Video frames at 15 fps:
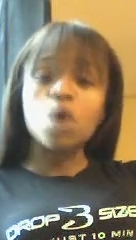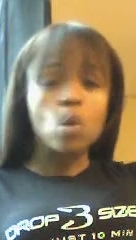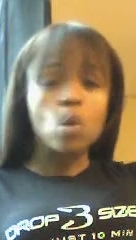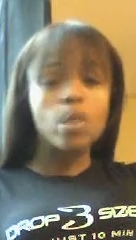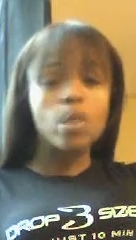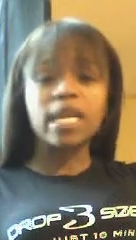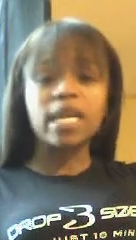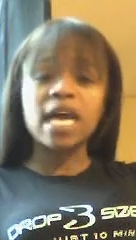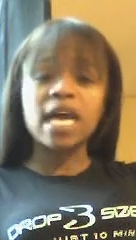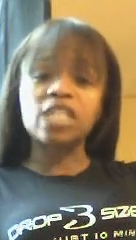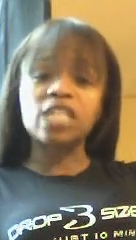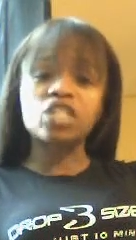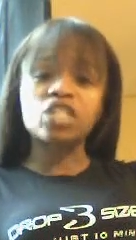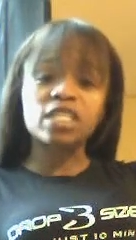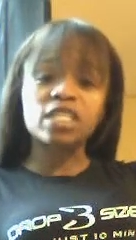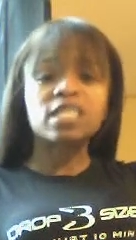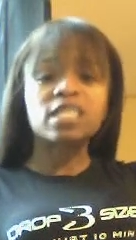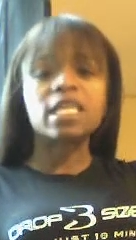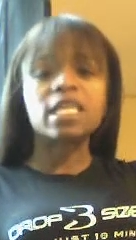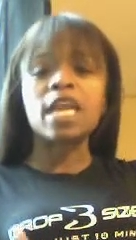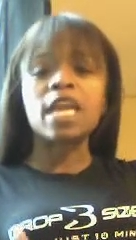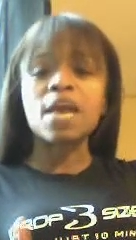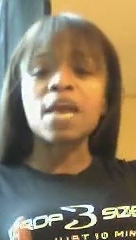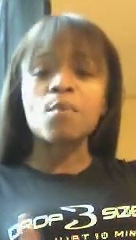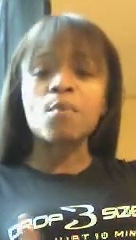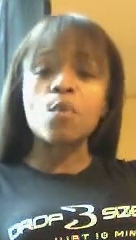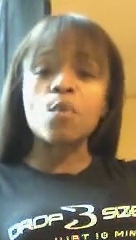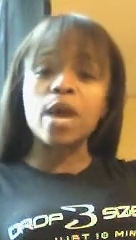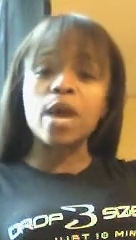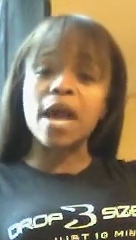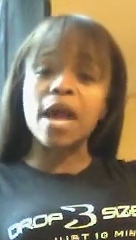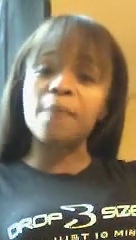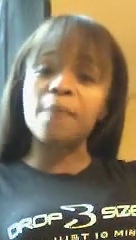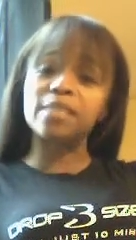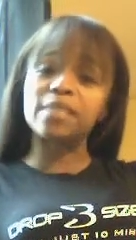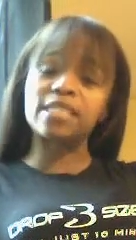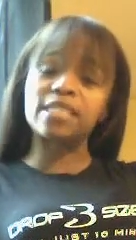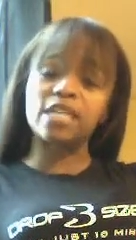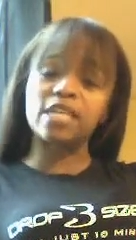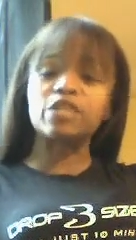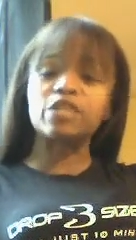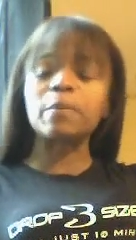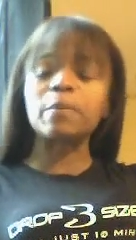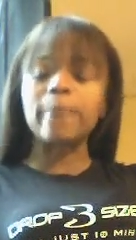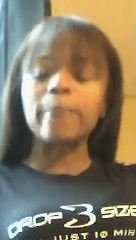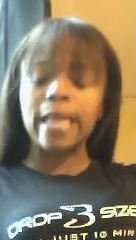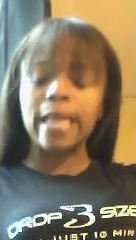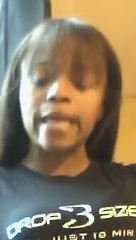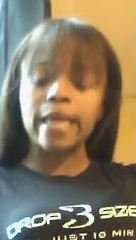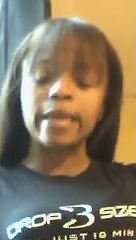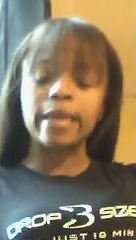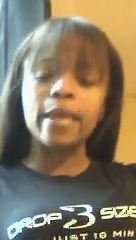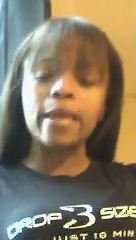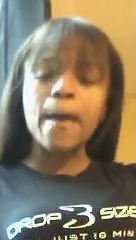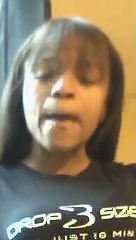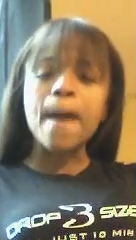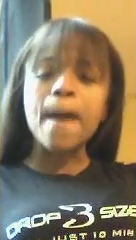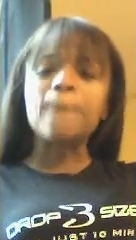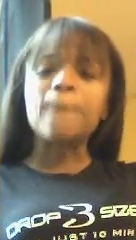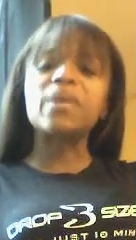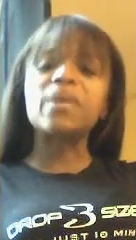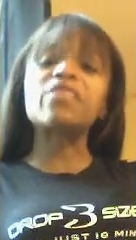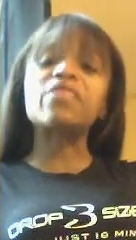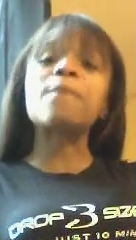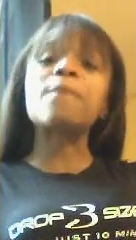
with not just the #1 compensation plan, but the